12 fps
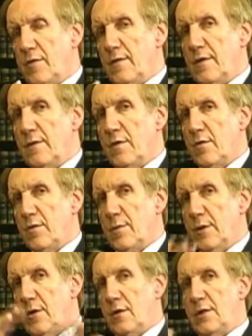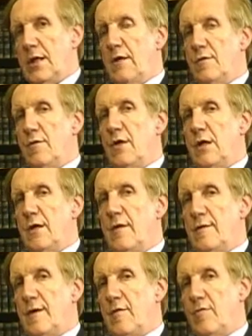You see, so to speak, not the
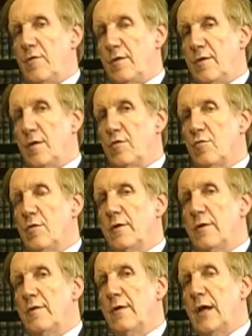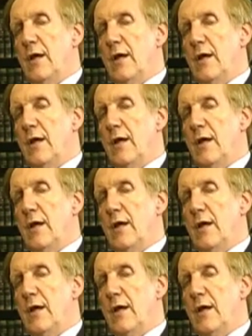isolated sufferings and cruelties,